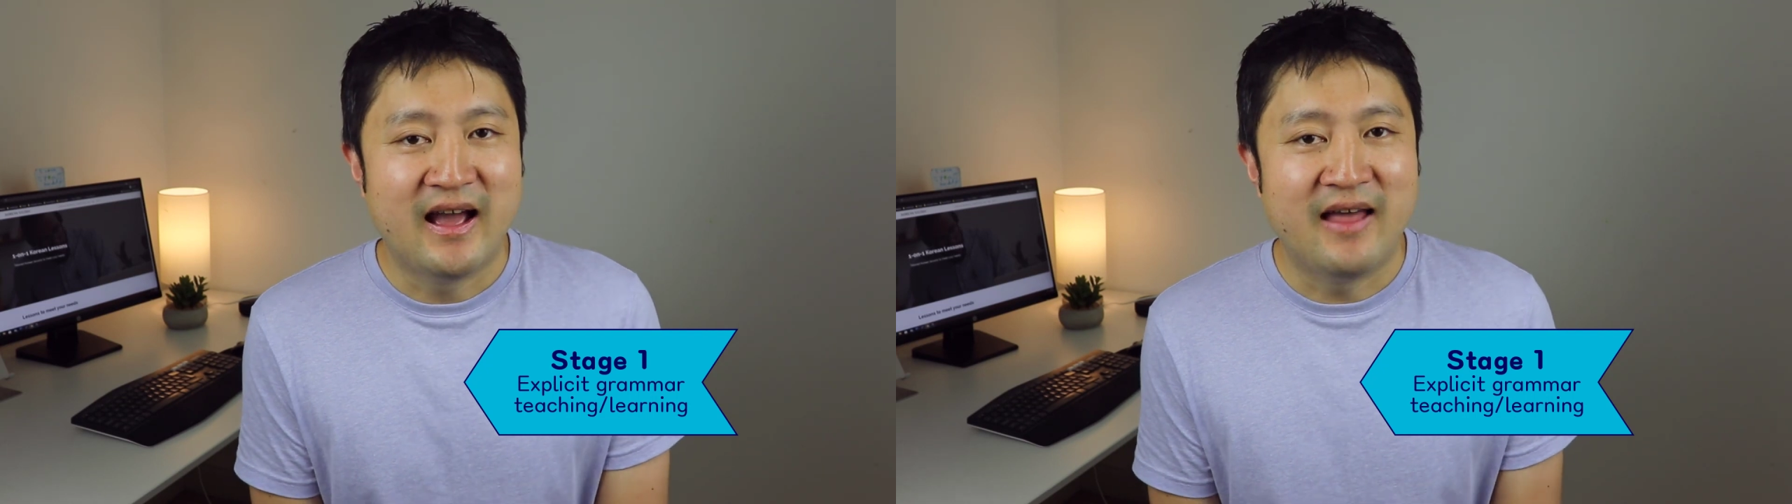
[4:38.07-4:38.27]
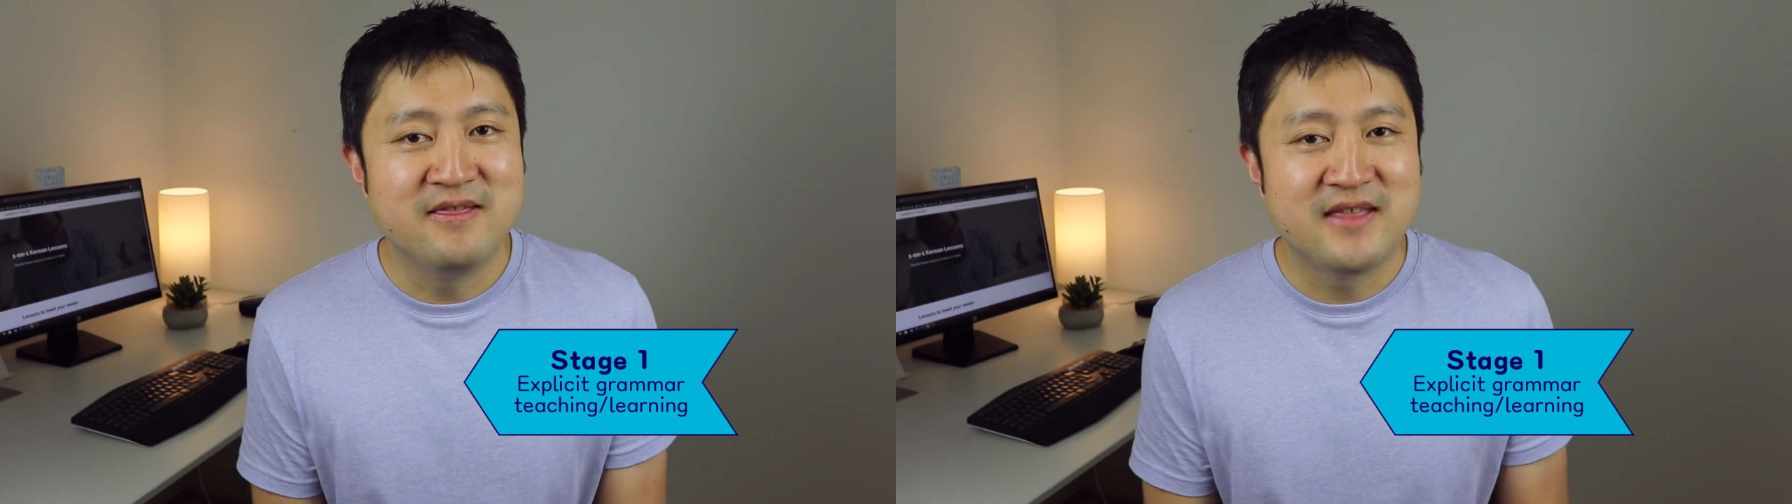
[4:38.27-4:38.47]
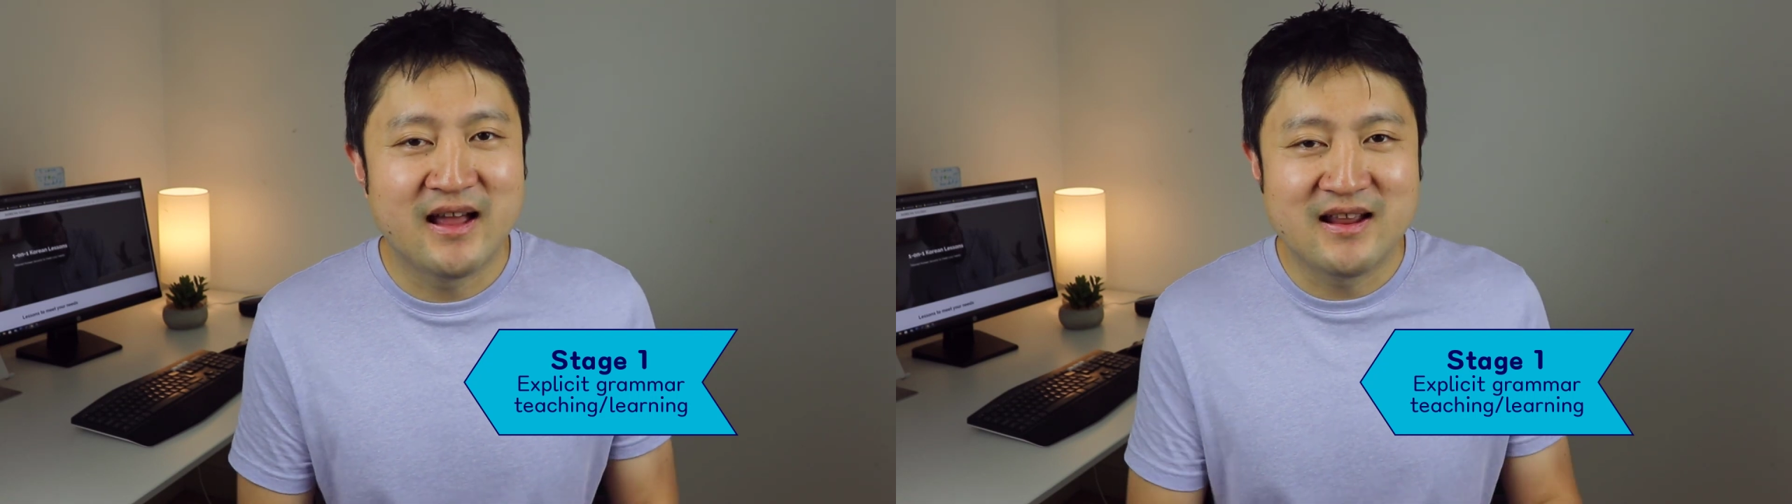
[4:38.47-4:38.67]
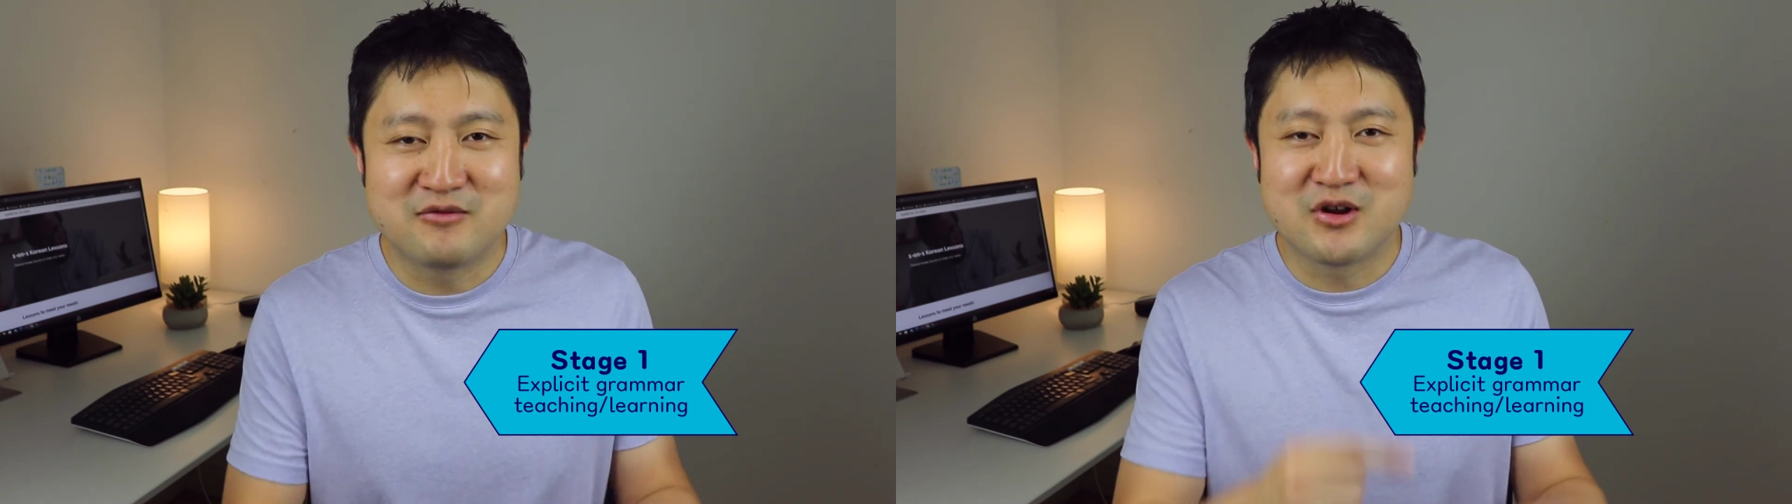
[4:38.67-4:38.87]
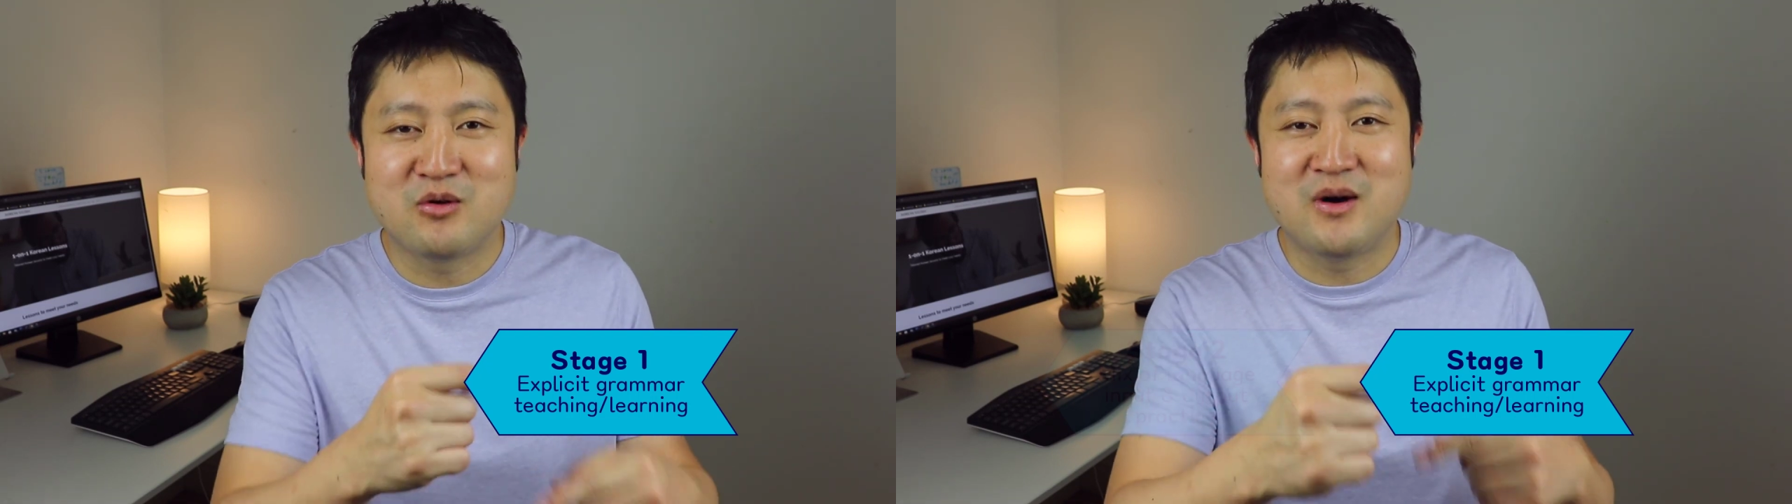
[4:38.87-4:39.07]
And then it
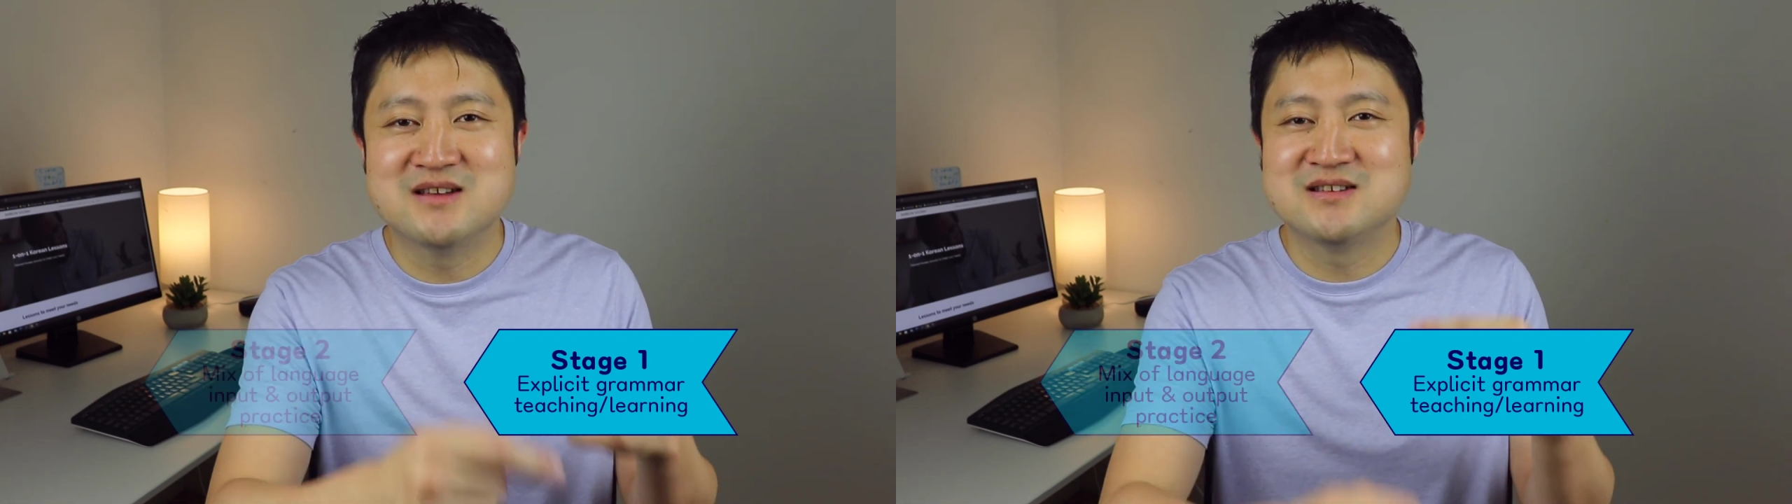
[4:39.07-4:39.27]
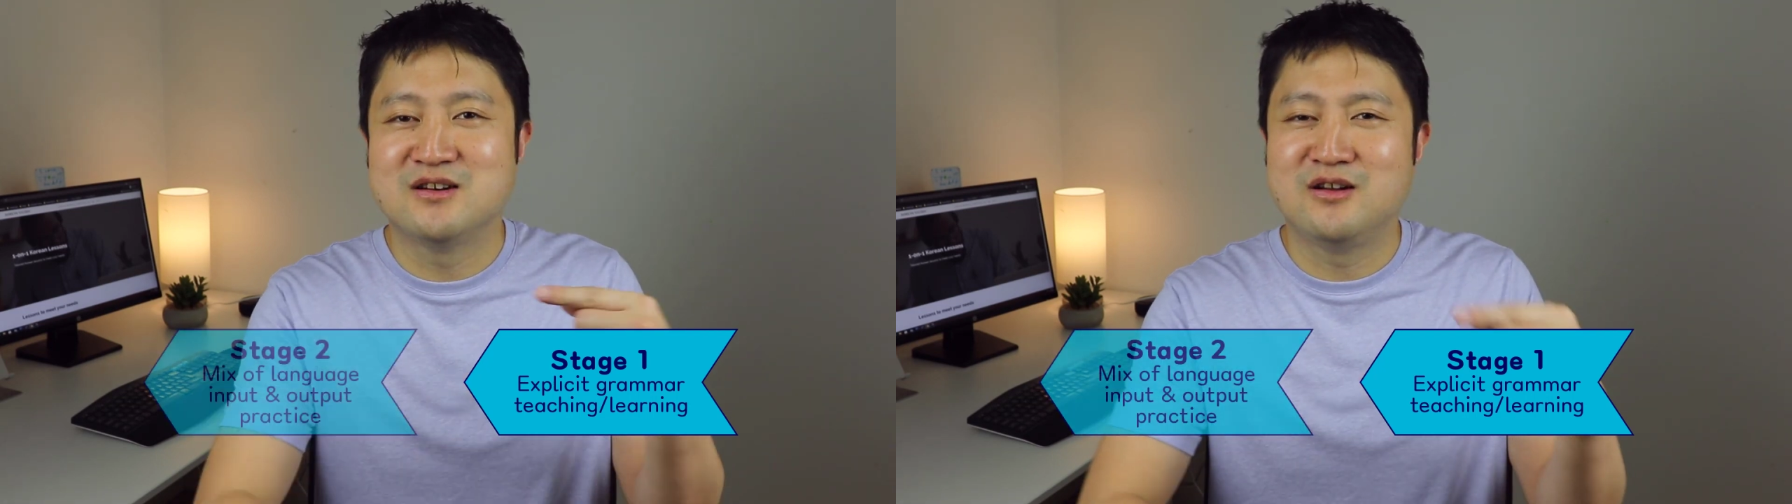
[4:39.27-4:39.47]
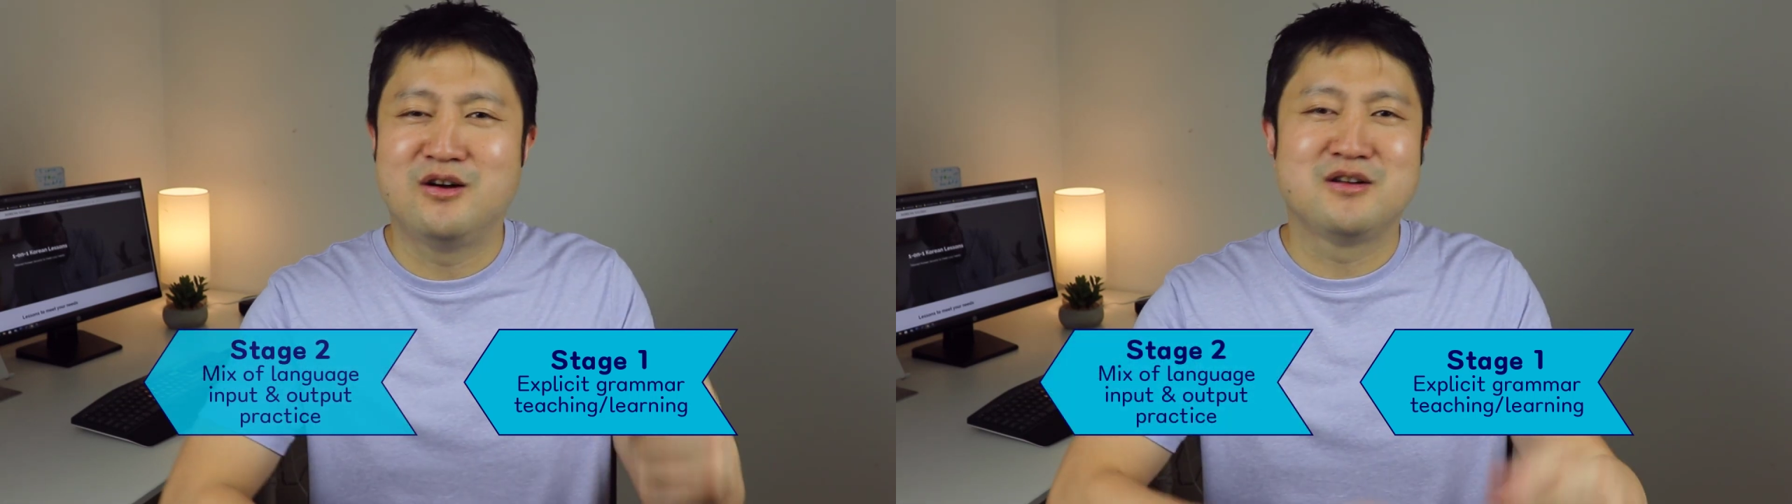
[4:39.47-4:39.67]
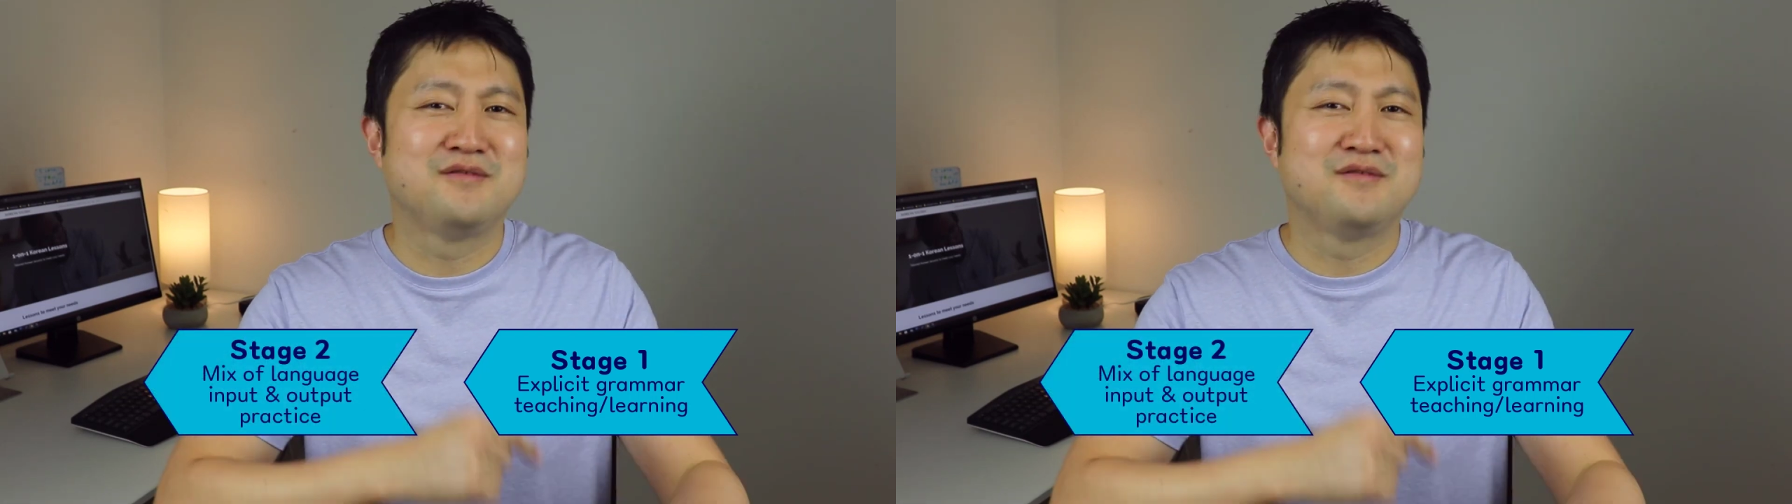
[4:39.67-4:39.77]
requires a lot